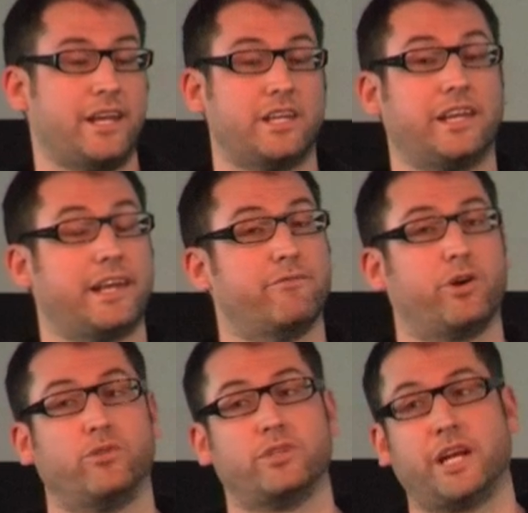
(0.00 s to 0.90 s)
how you can get
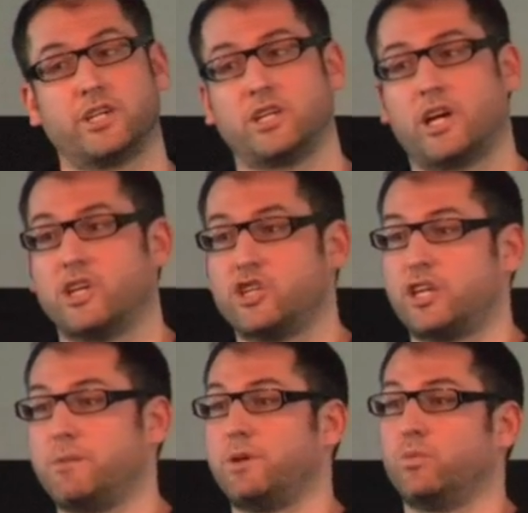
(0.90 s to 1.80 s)
involved in actually kind of
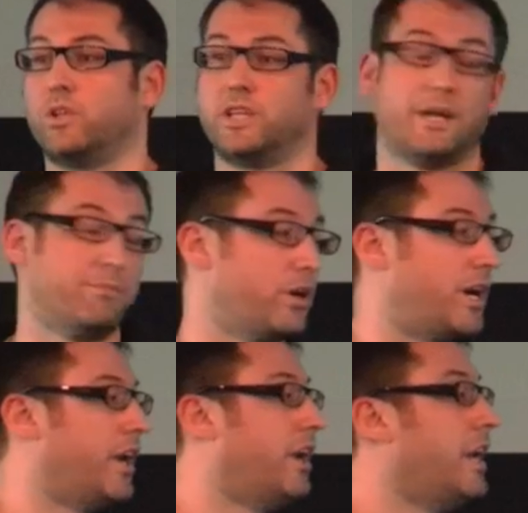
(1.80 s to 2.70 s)
shaping what the
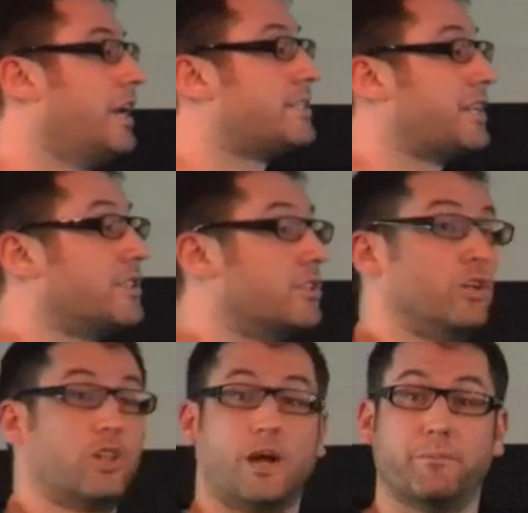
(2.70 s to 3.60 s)
API starts to
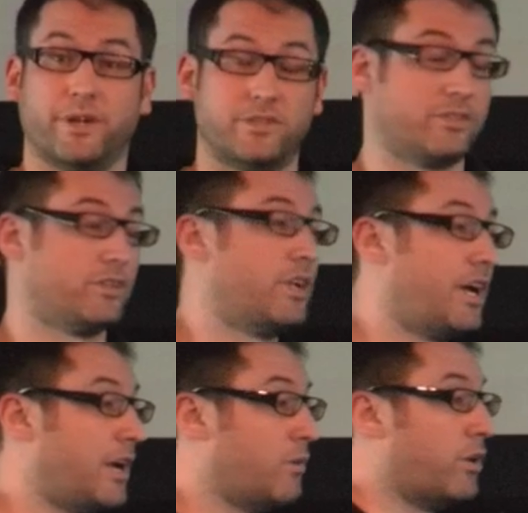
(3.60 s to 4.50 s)
look like based on
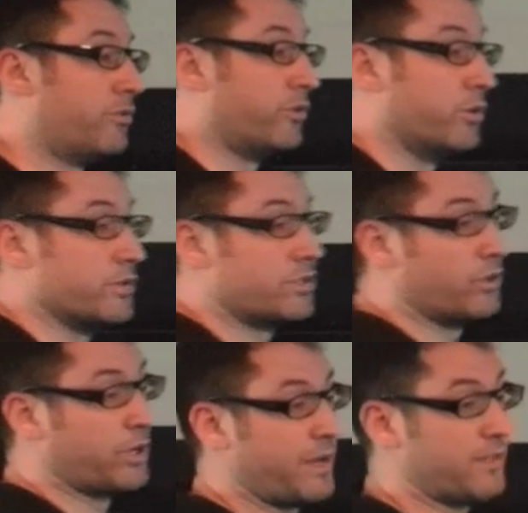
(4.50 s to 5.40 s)
what Fruit was
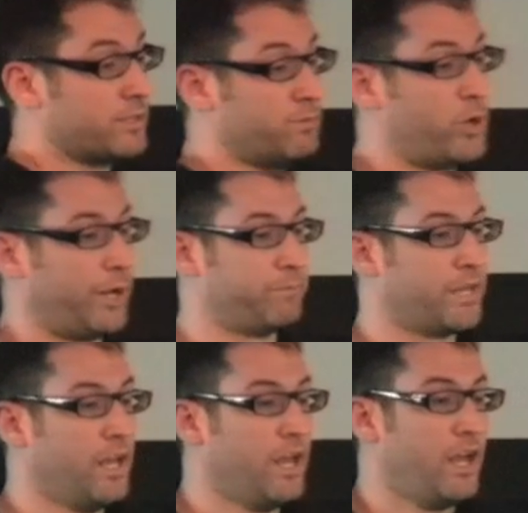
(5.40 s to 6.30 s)
talking about this morning.
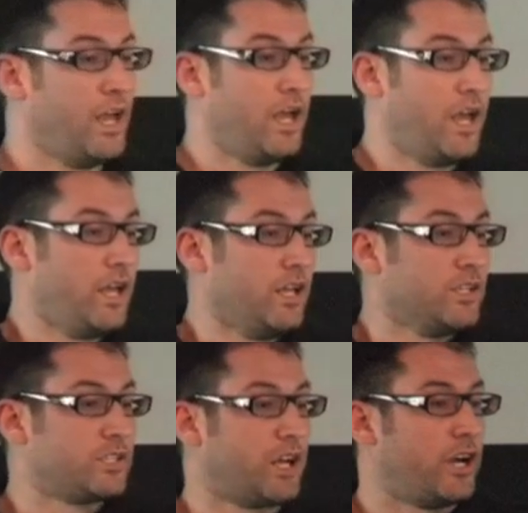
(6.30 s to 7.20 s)

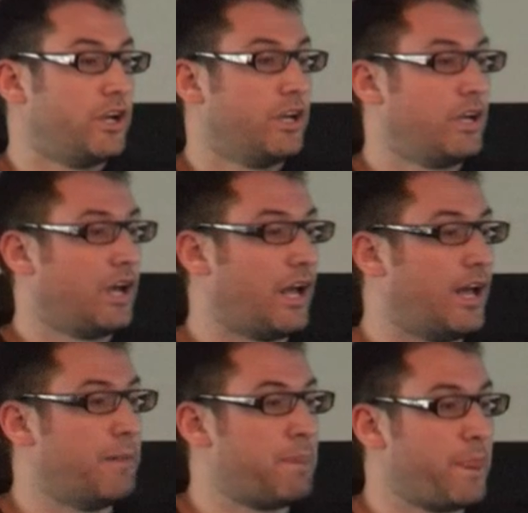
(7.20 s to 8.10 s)
So
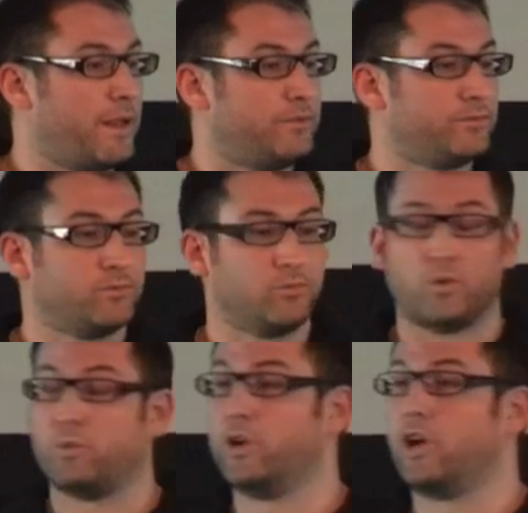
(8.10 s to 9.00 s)

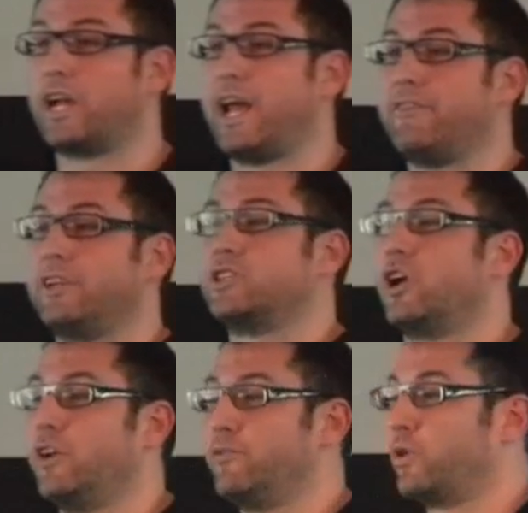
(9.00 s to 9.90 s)
we're not going to have any
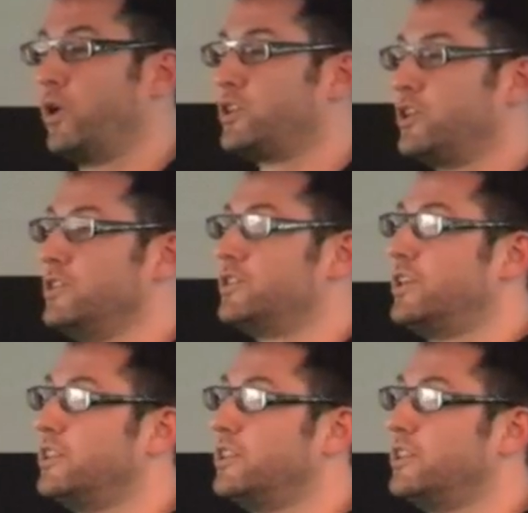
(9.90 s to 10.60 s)
time for questions